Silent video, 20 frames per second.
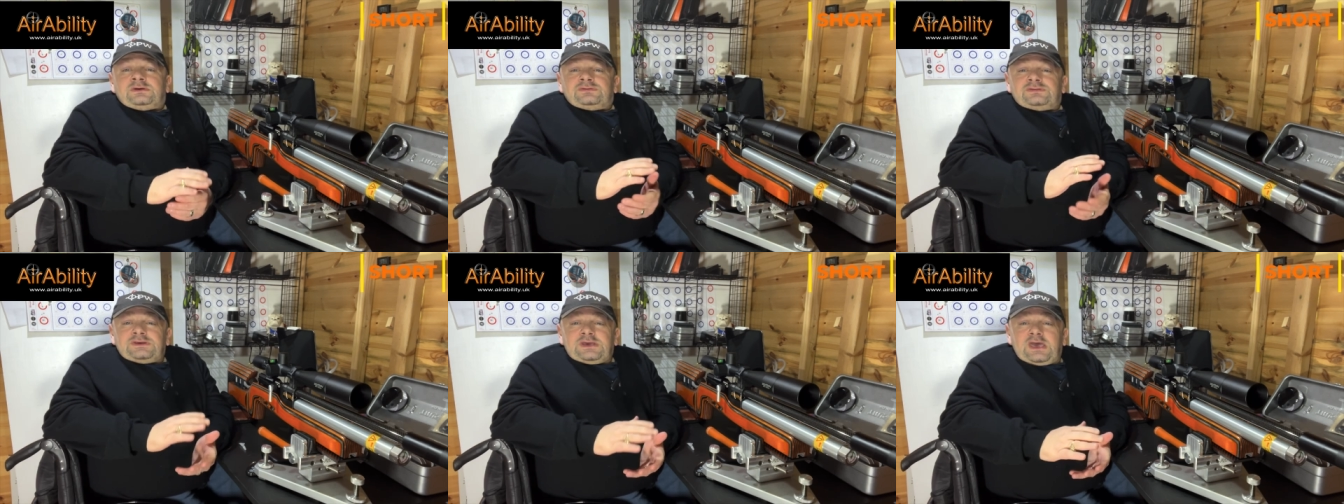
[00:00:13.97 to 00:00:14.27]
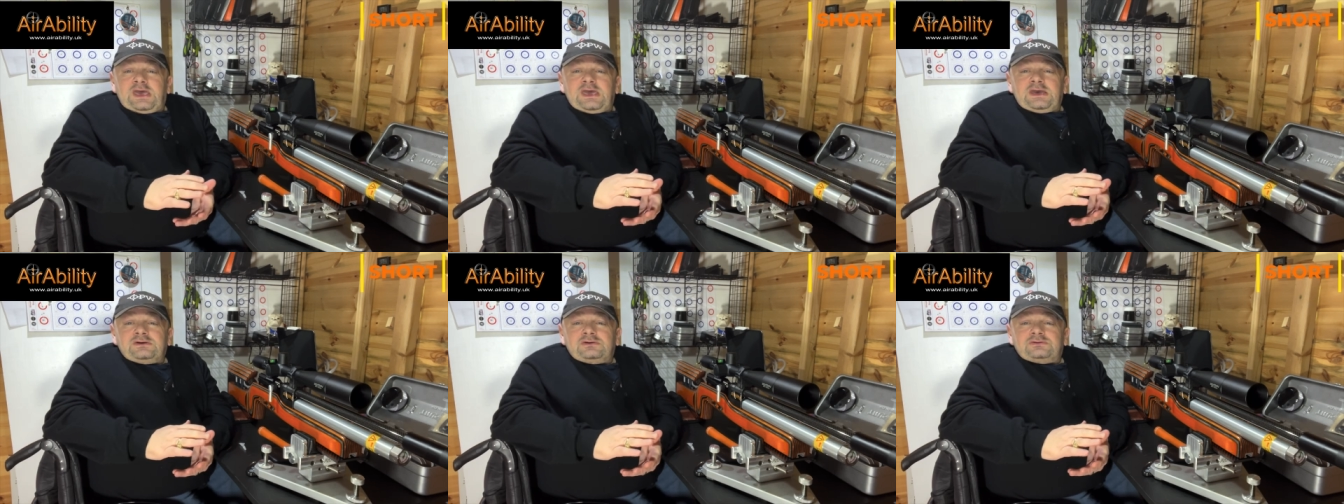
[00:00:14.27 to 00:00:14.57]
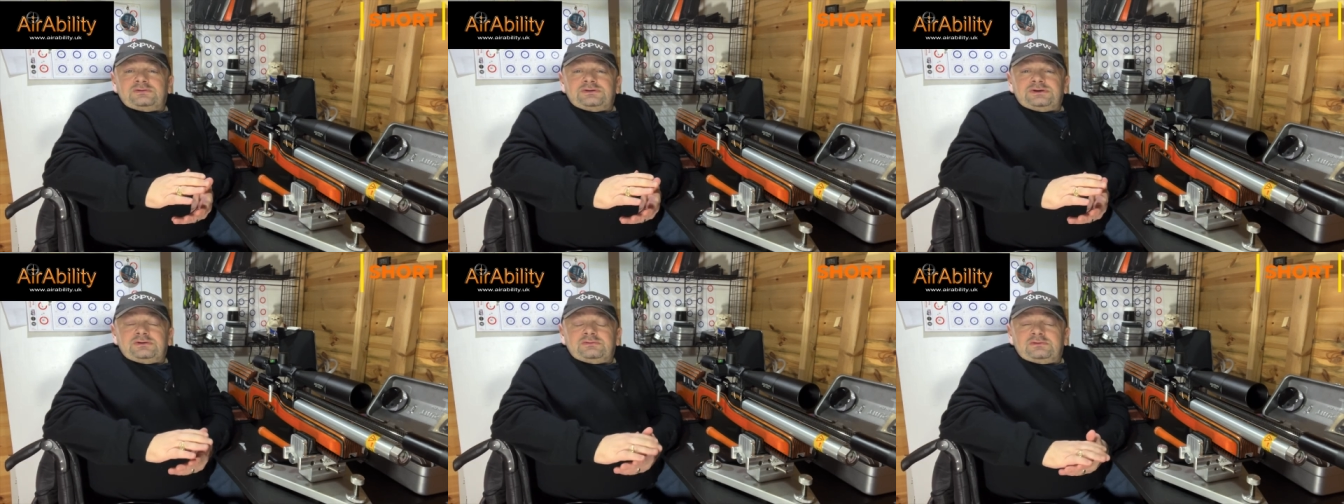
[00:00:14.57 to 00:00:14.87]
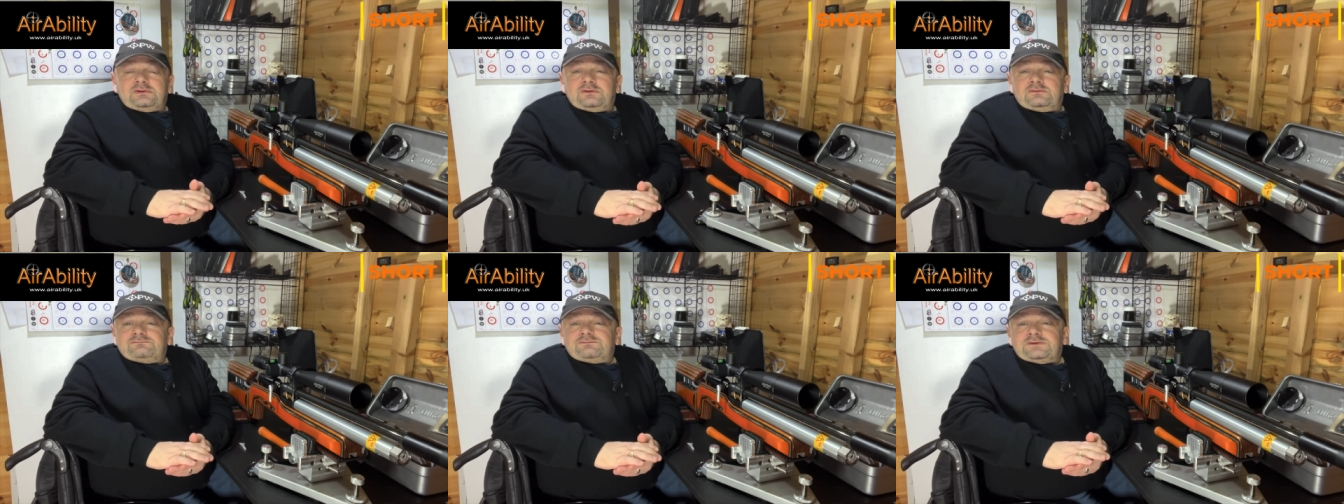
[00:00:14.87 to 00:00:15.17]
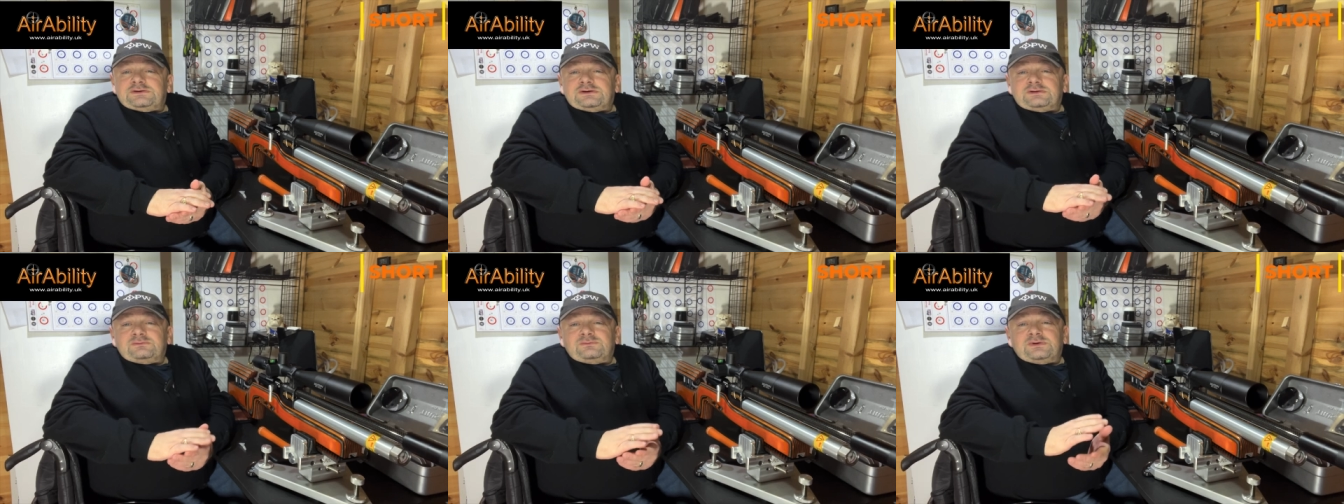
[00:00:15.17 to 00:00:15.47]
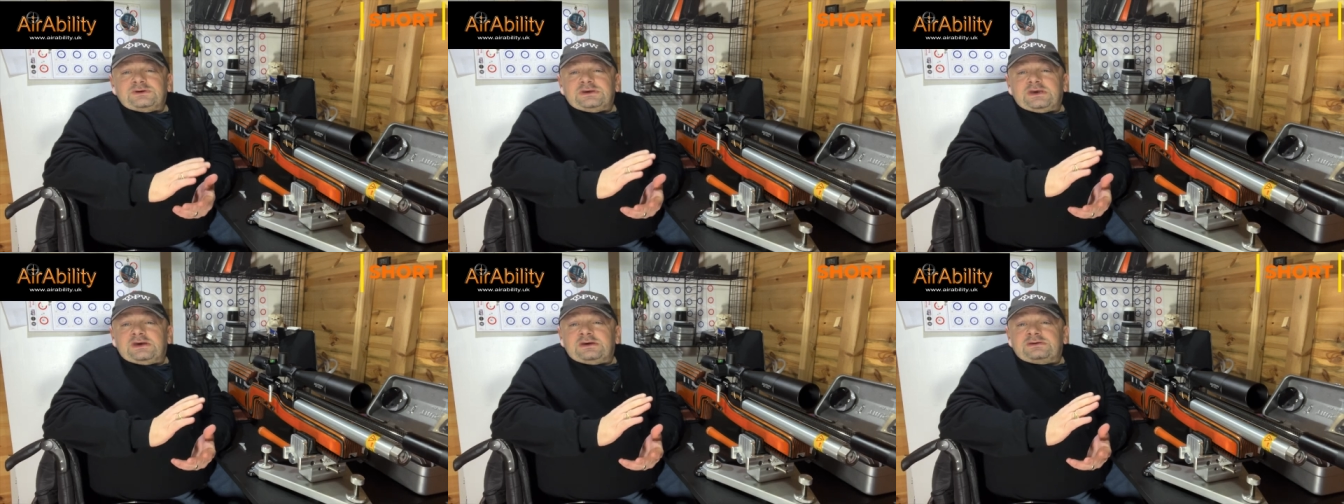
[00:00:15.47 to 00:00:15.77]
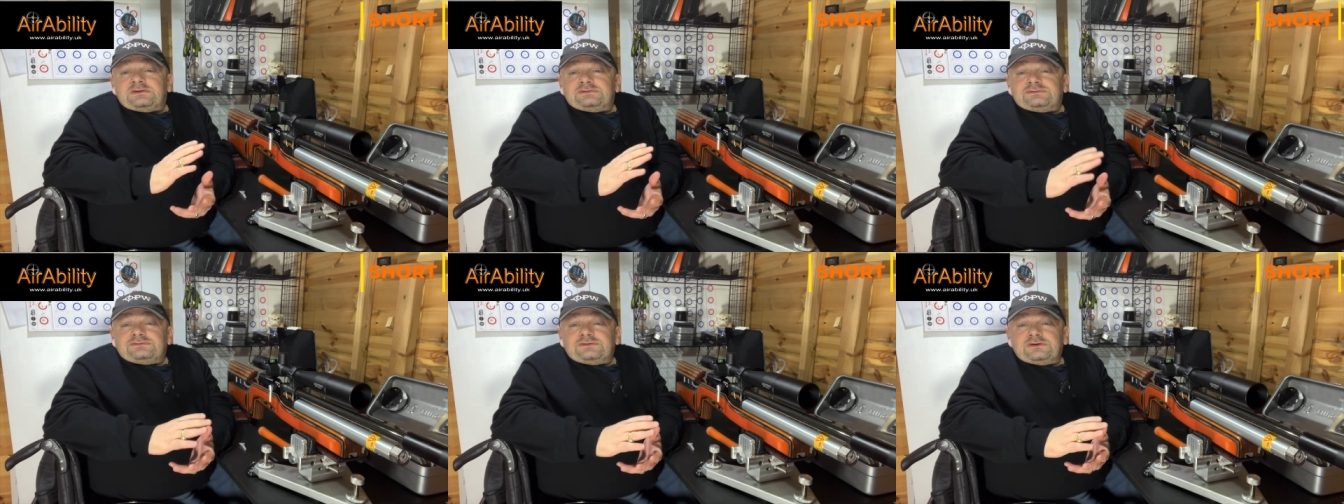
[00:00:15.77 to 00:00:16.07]
The airgun you love, it can be a
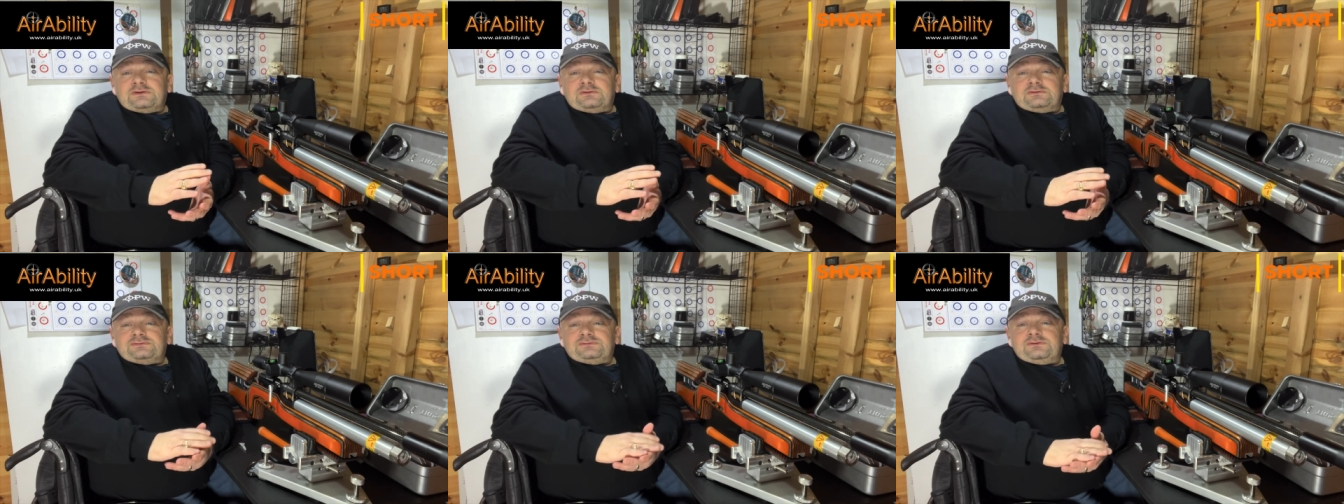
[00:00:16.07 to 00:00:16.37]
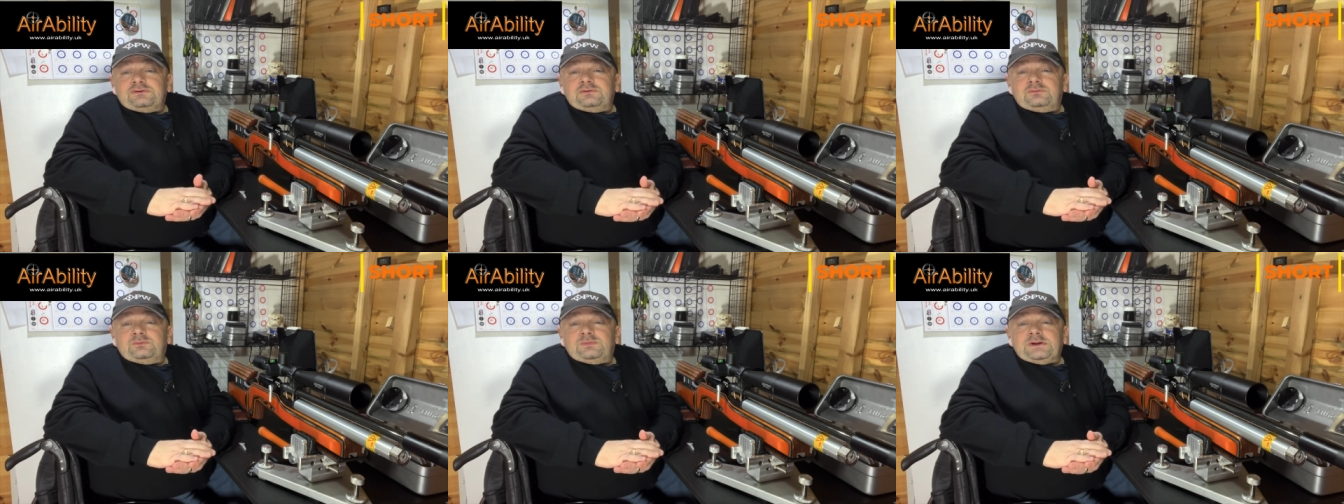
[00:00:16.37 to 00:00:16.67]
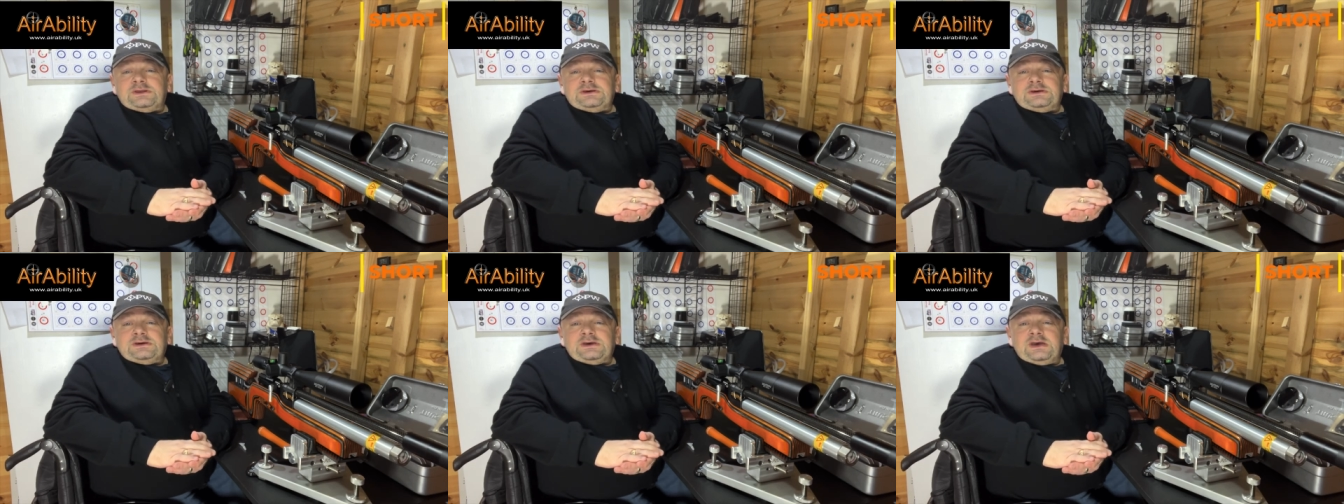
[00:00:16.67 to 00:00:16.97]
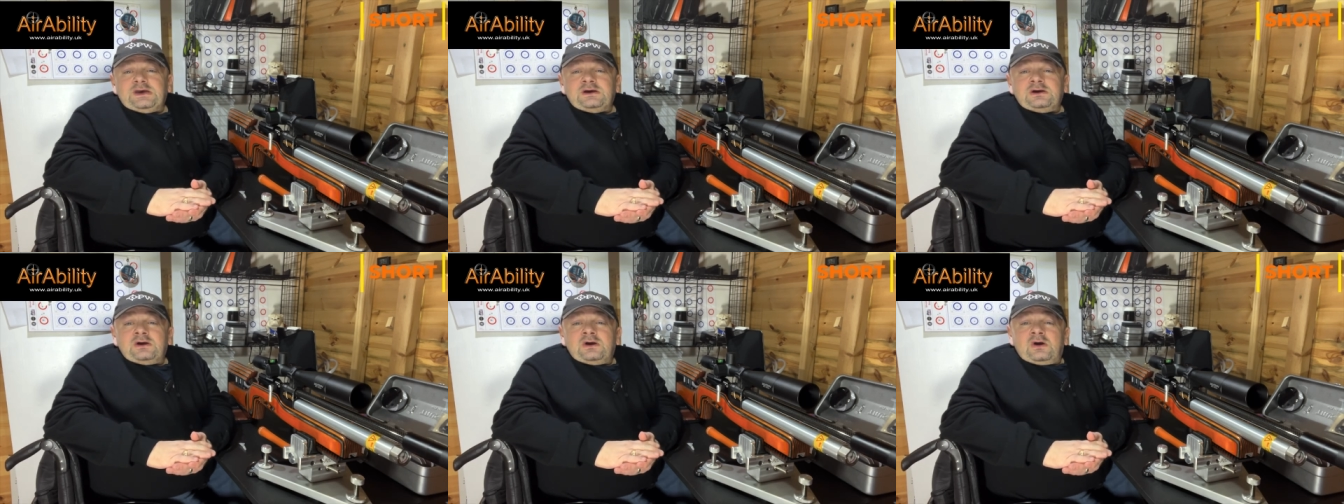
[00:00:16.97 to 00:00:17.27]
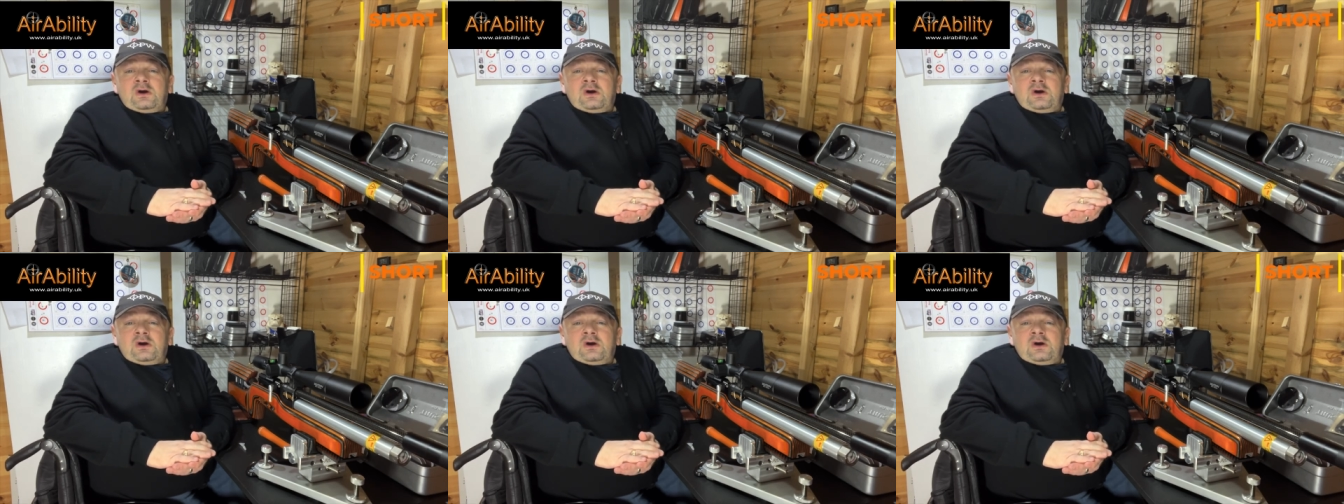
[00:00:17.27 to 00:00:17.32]
CO2 plinker